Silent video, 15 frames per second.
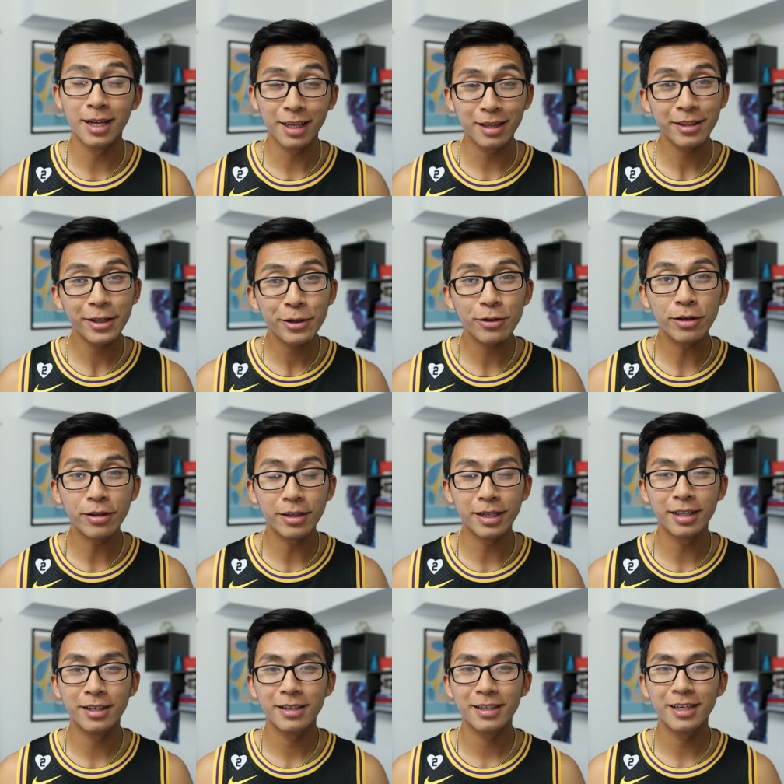that
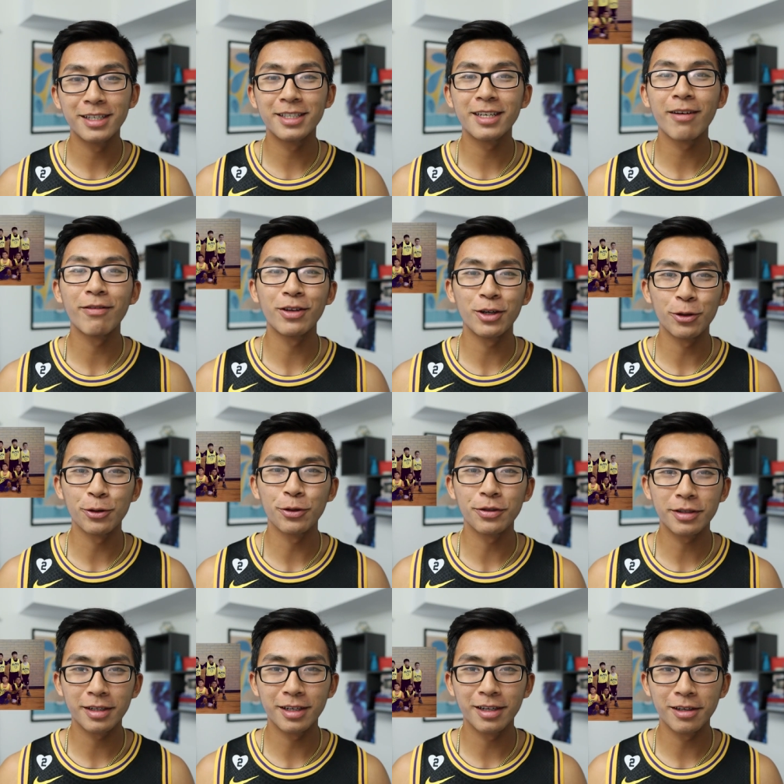literally a 7-year-old
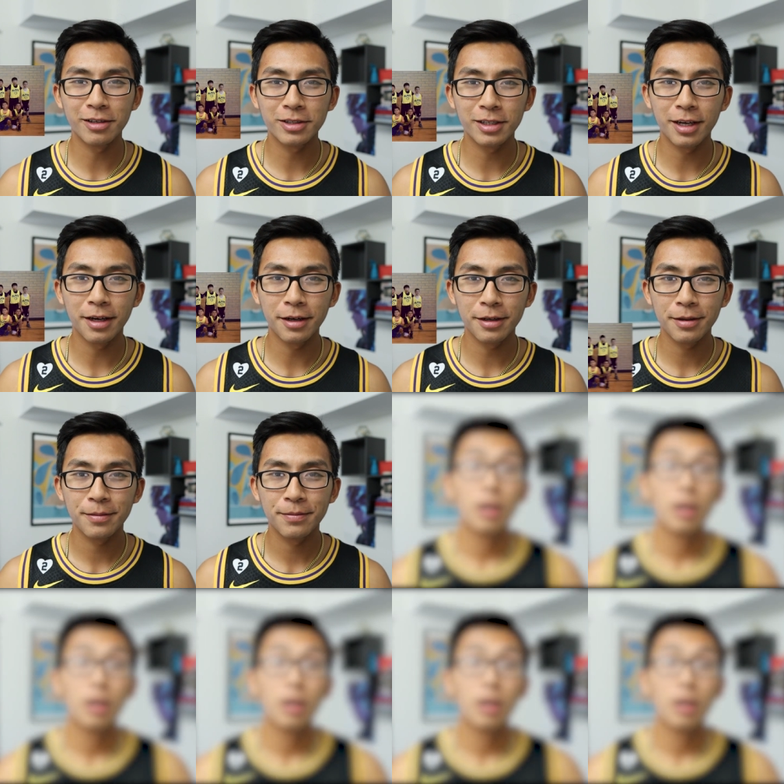could understand.